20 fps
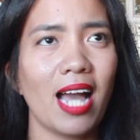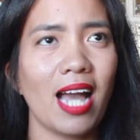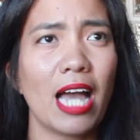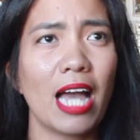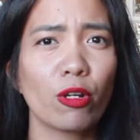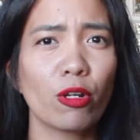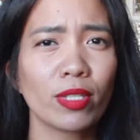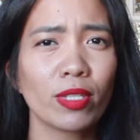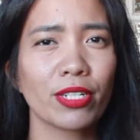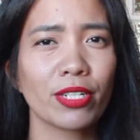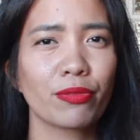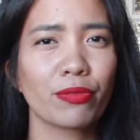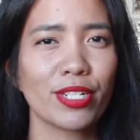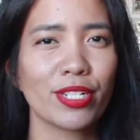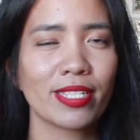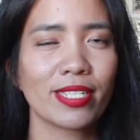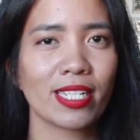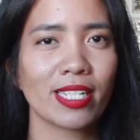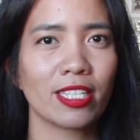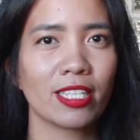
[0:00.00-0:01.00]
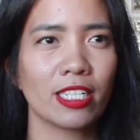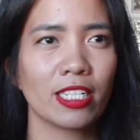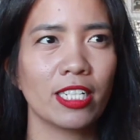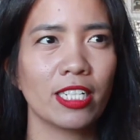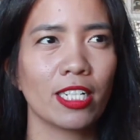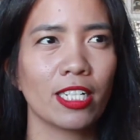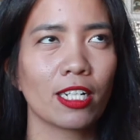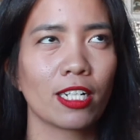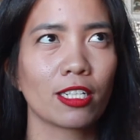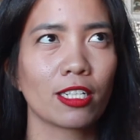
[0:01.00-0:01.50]
I only
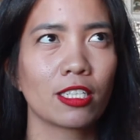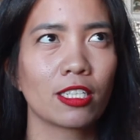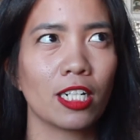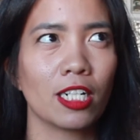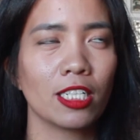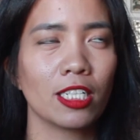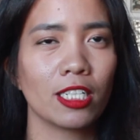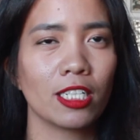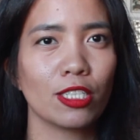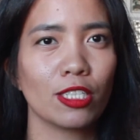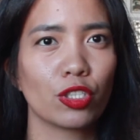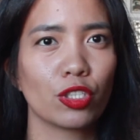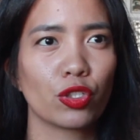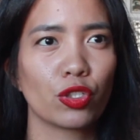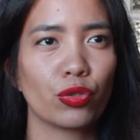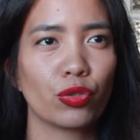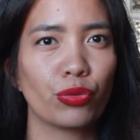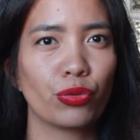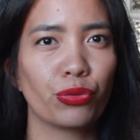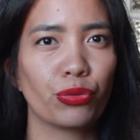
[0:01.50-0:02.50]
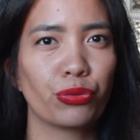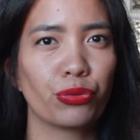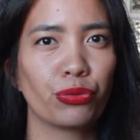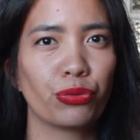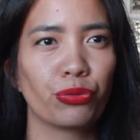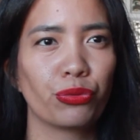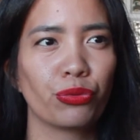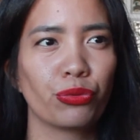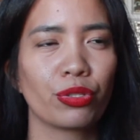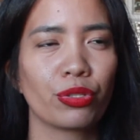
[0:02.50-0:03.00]
recently got
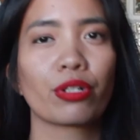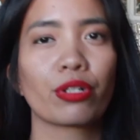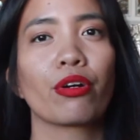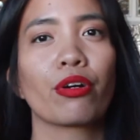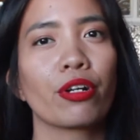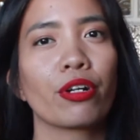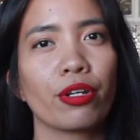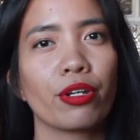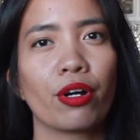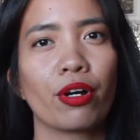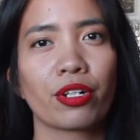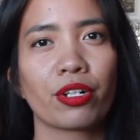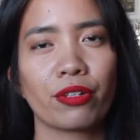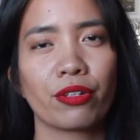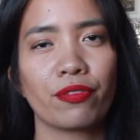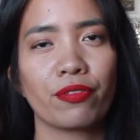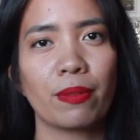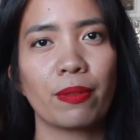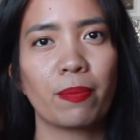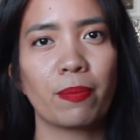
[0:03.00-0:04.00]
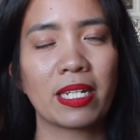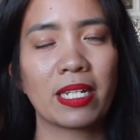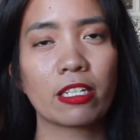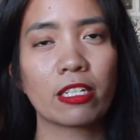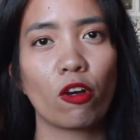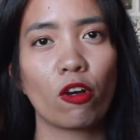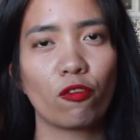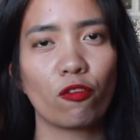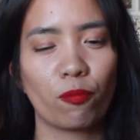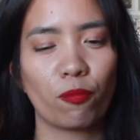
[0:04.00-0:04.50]
into the choreography bit
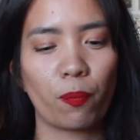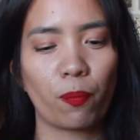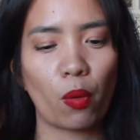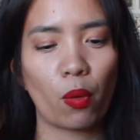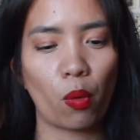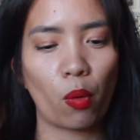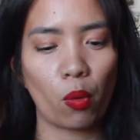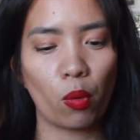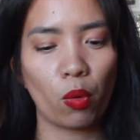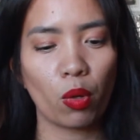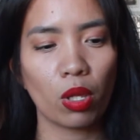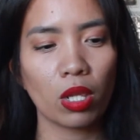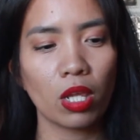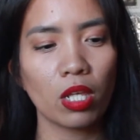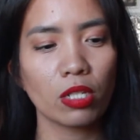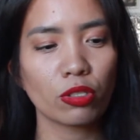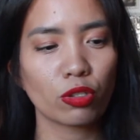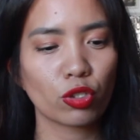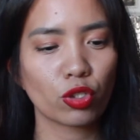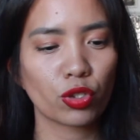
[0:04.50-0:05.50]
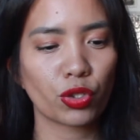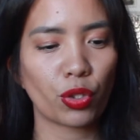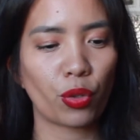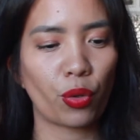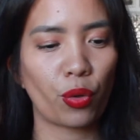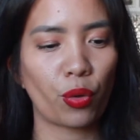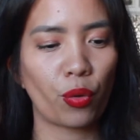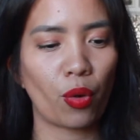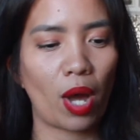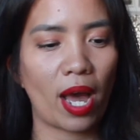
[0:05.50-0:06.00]
of pole,
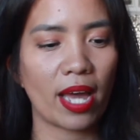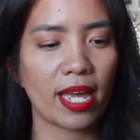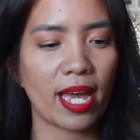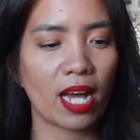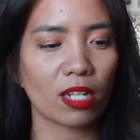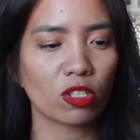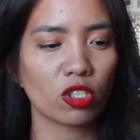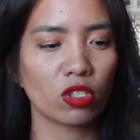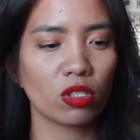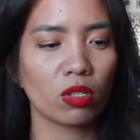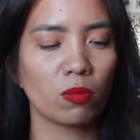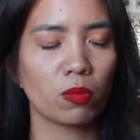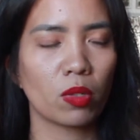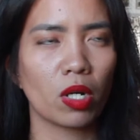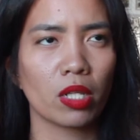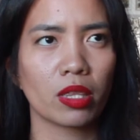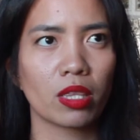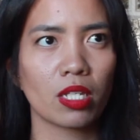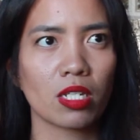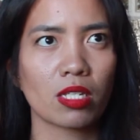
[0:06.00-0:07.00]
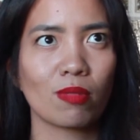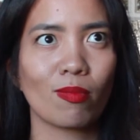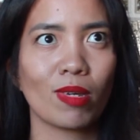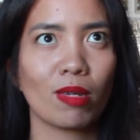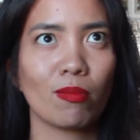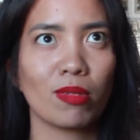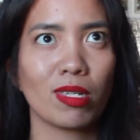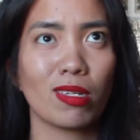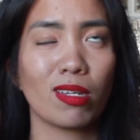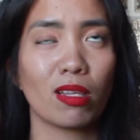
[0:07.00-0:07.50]
so I actually bought this
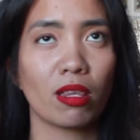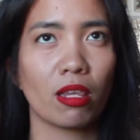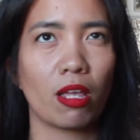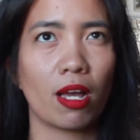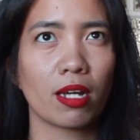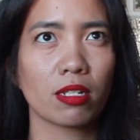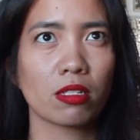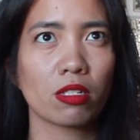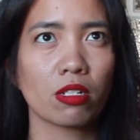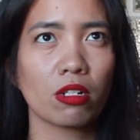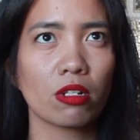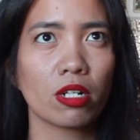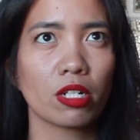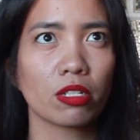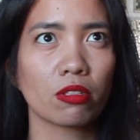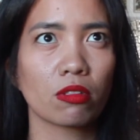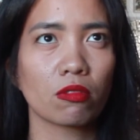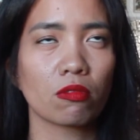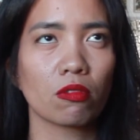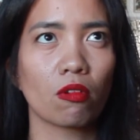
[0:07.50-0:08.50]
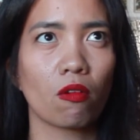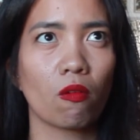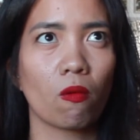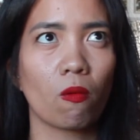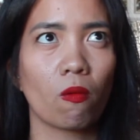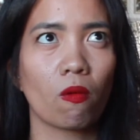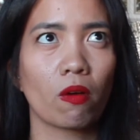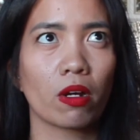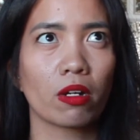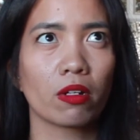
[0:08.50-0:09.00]
maybe last year,
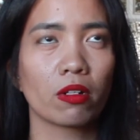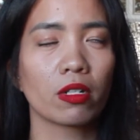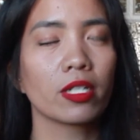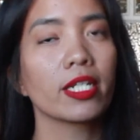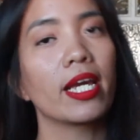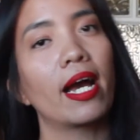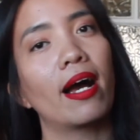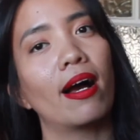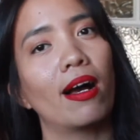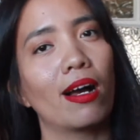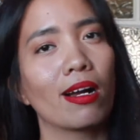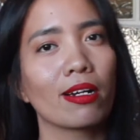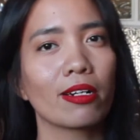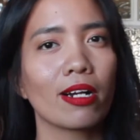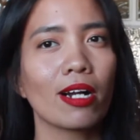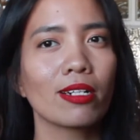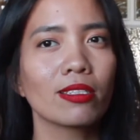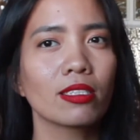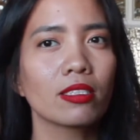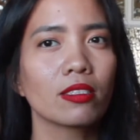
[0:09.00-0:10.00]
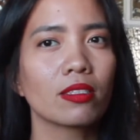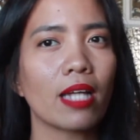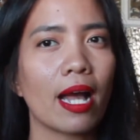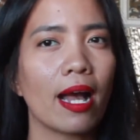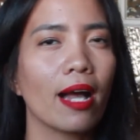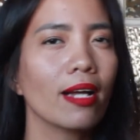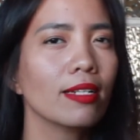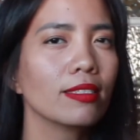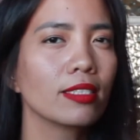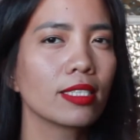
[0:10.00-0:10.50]
or yeah, around
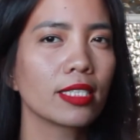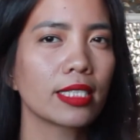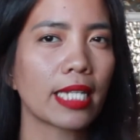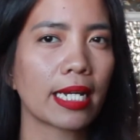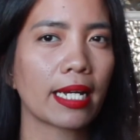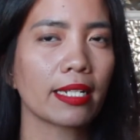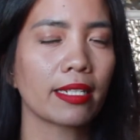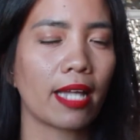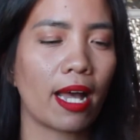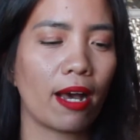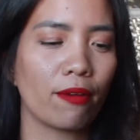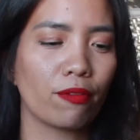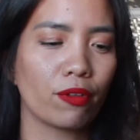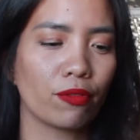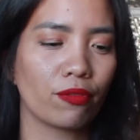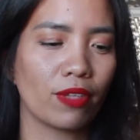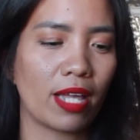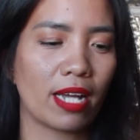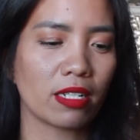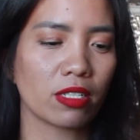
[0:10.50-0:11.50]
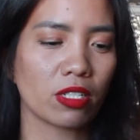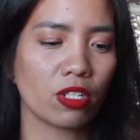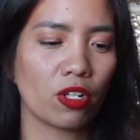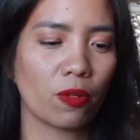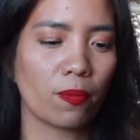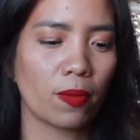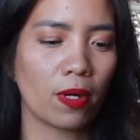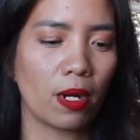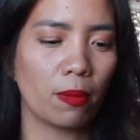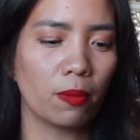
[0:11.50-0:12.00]
second half of last
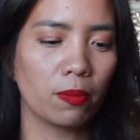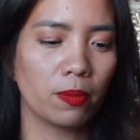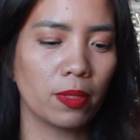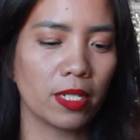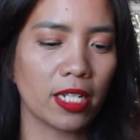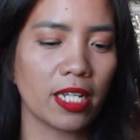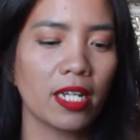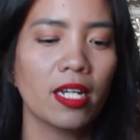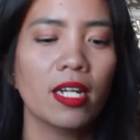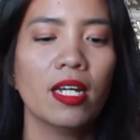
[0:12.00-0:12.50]
year probably.